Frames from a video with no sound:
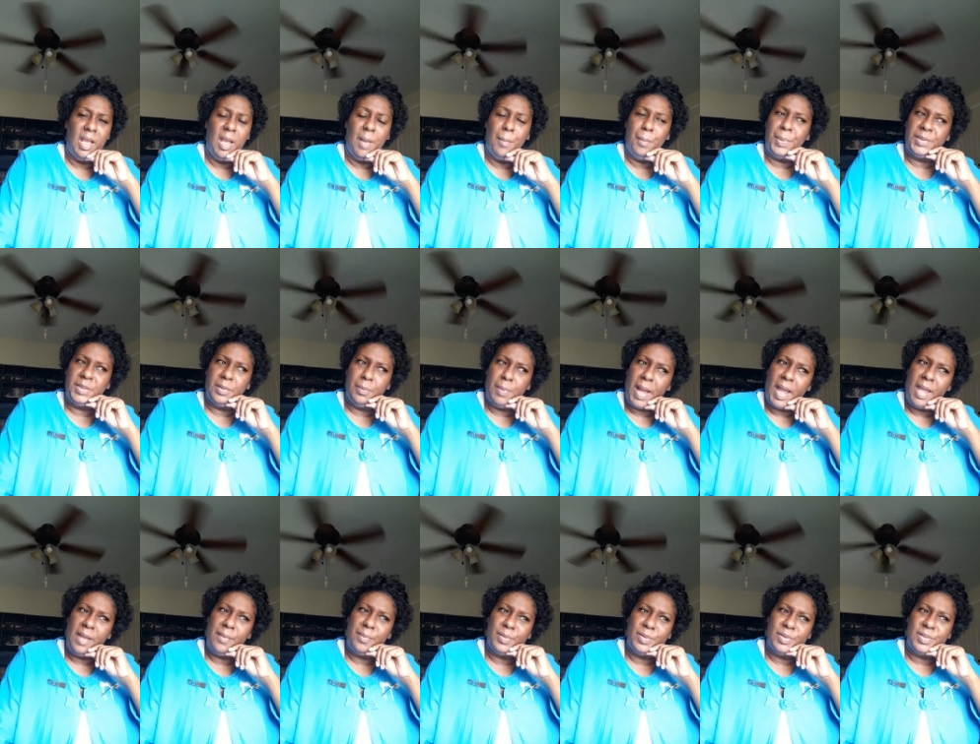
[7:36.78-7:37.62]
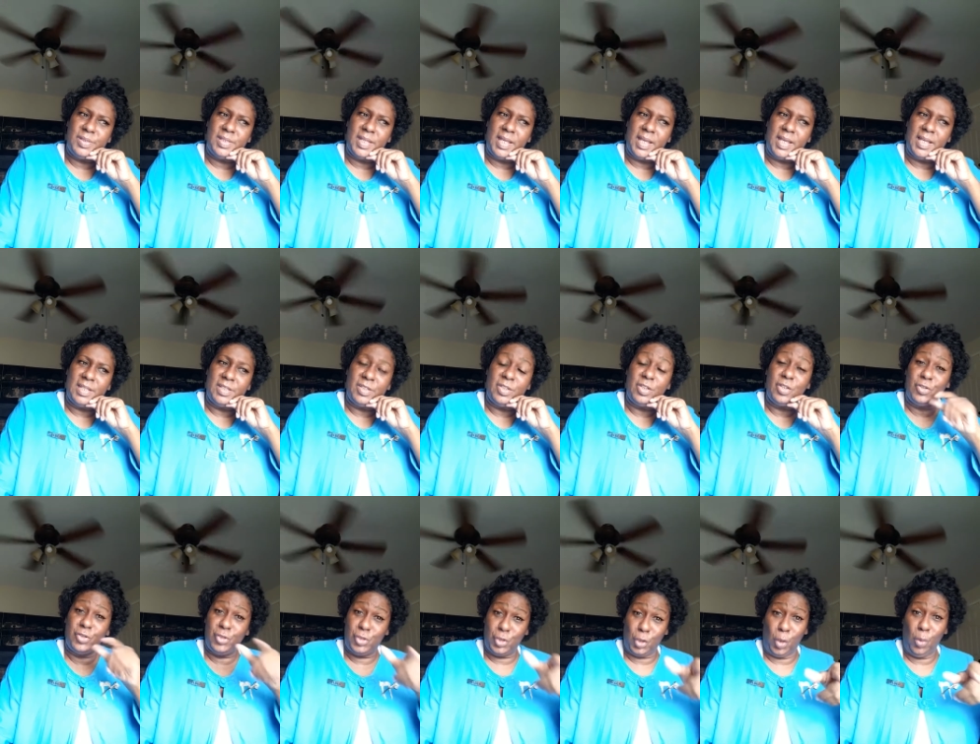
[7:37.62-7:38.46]
But the Bible says,
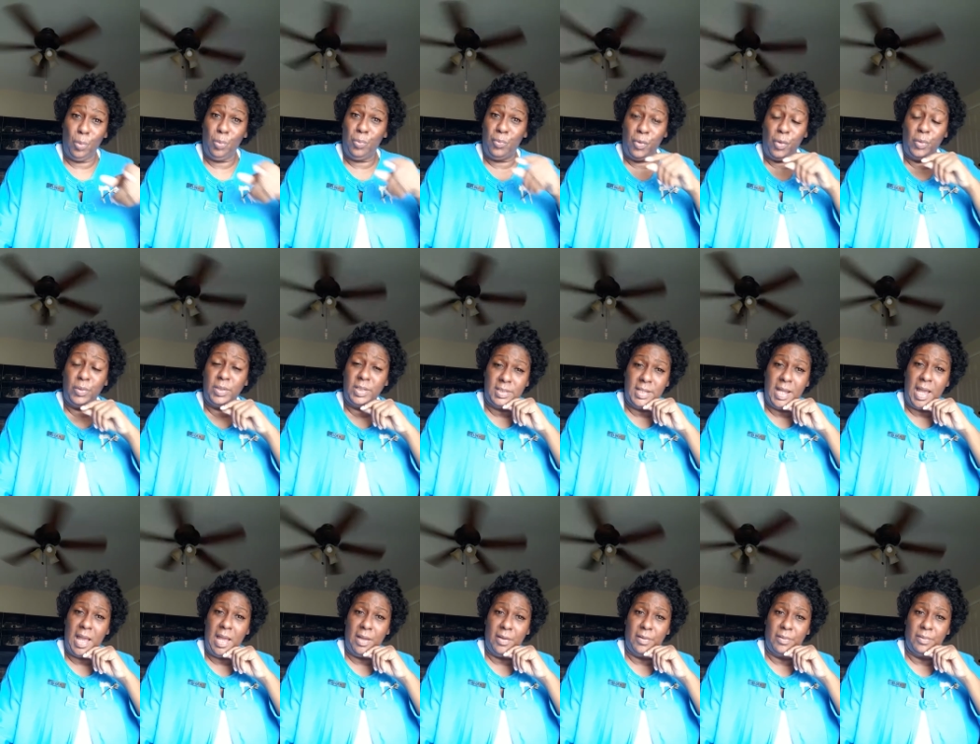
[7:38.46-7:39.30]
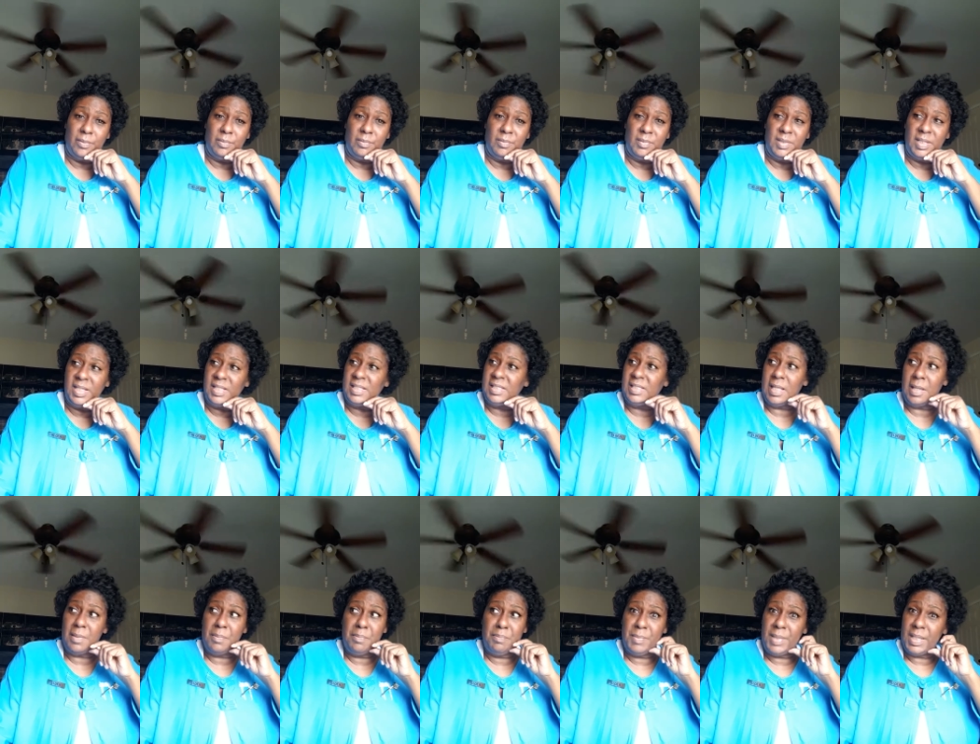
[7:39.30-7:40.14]
Job wrote it down. He
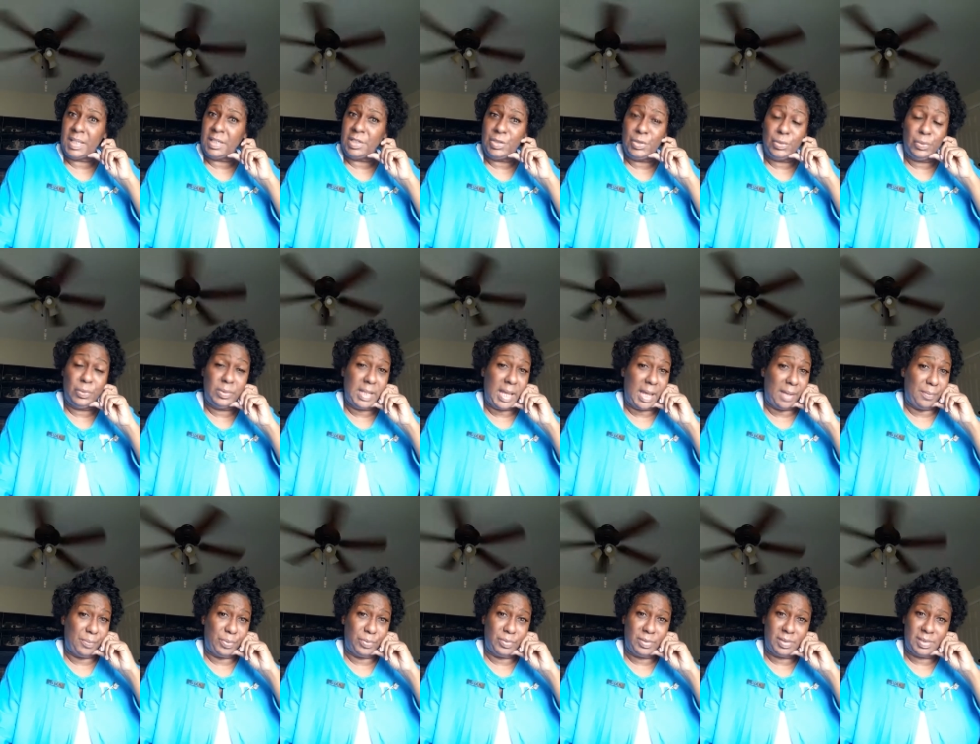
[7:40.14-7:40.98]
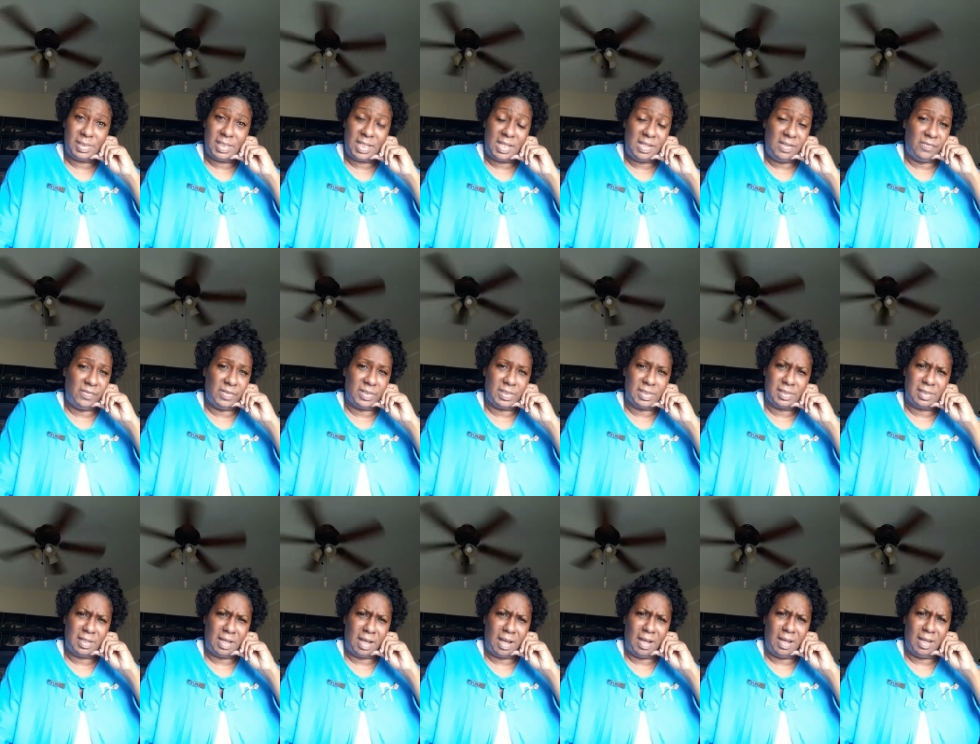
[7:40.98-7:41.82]
said, men do not perceive as
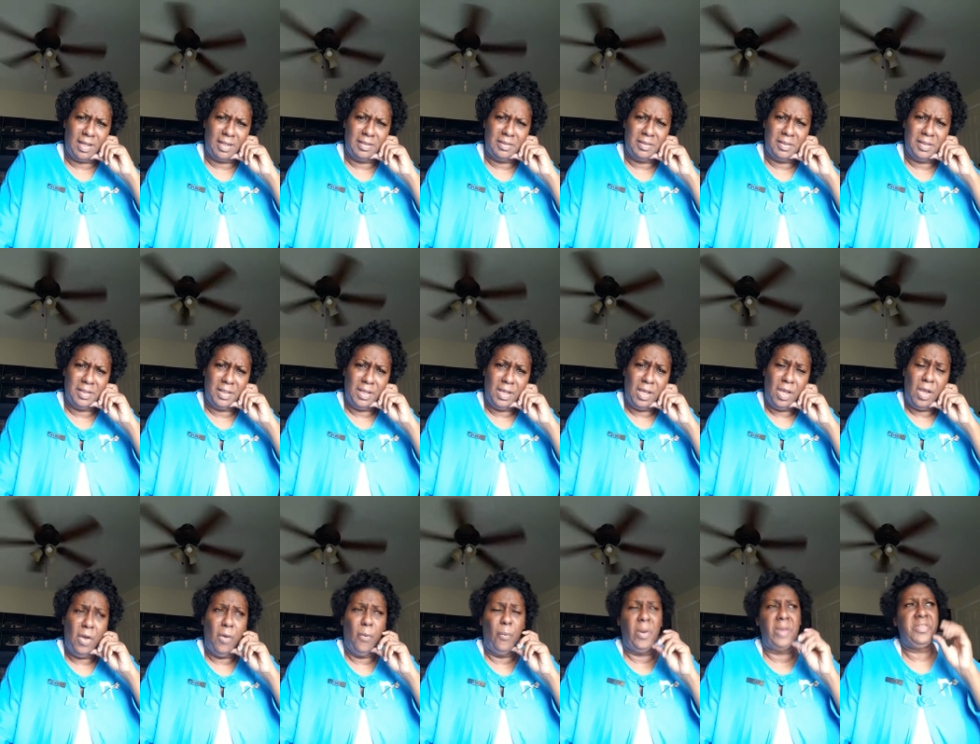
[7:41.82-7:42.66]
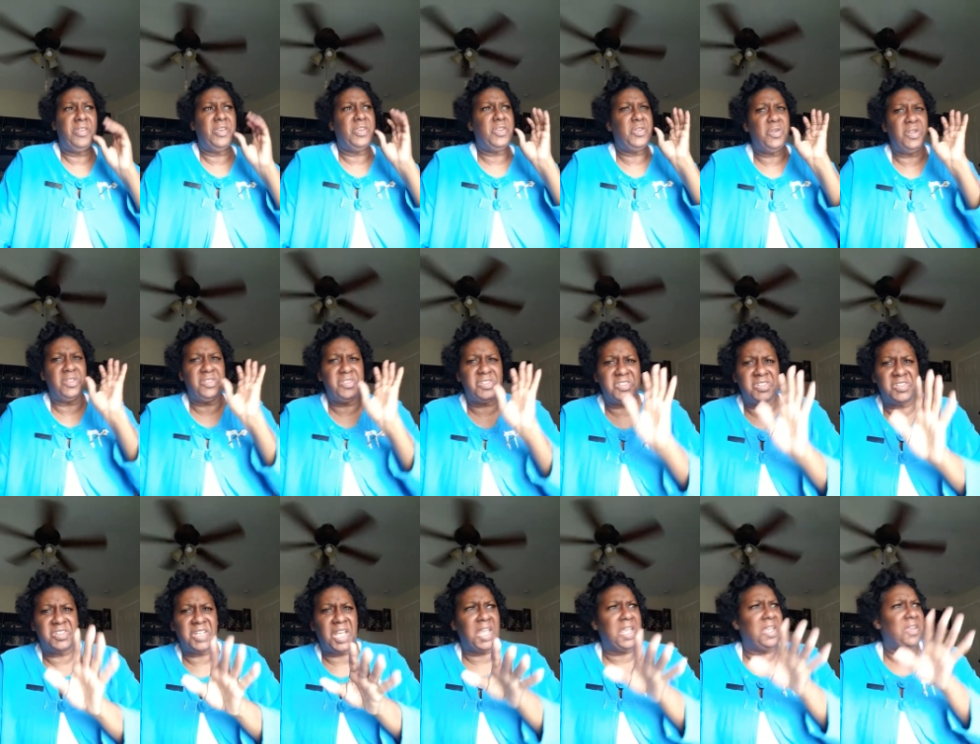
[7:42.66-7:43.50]
God, whether you are
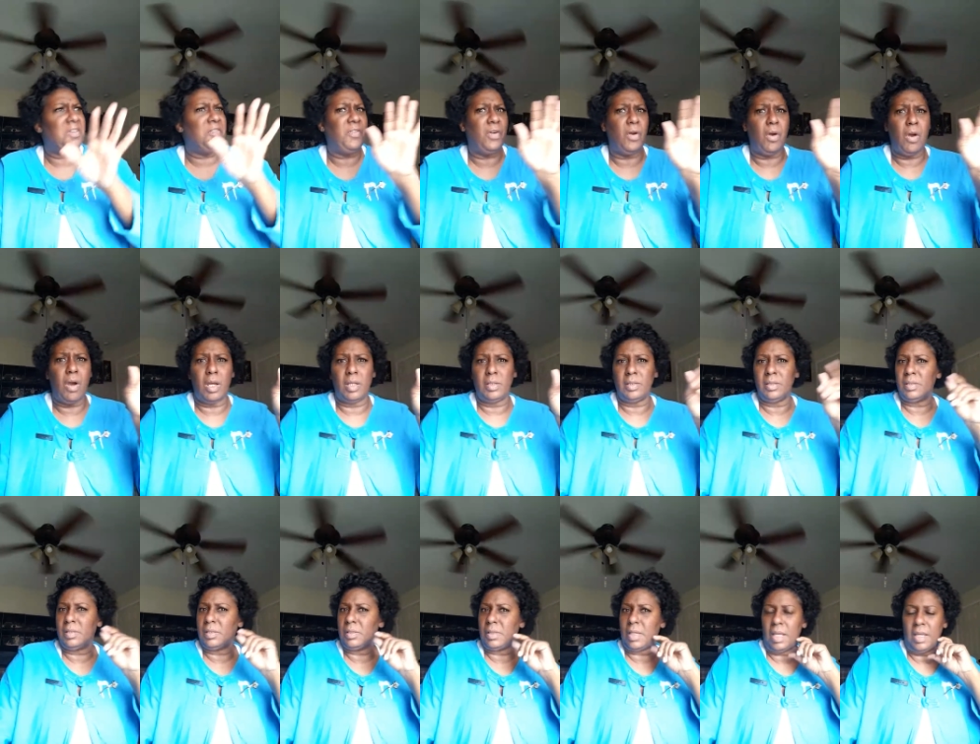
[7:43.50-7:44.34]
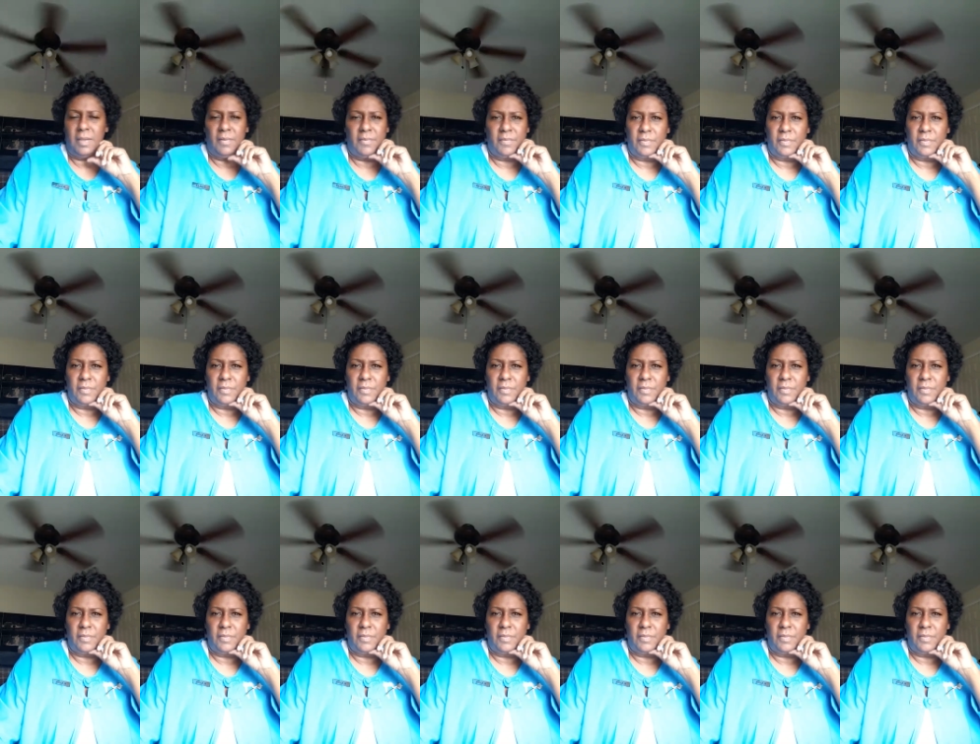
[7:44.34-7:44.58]
saved or unsaved.